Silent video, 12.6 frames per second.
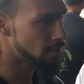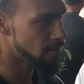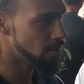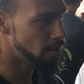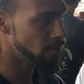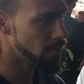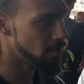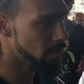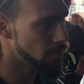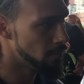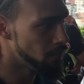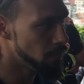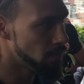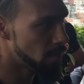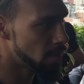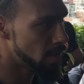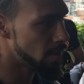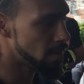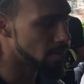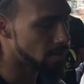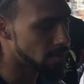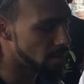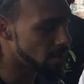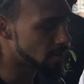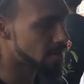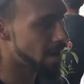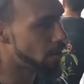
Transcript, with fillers: you know it's not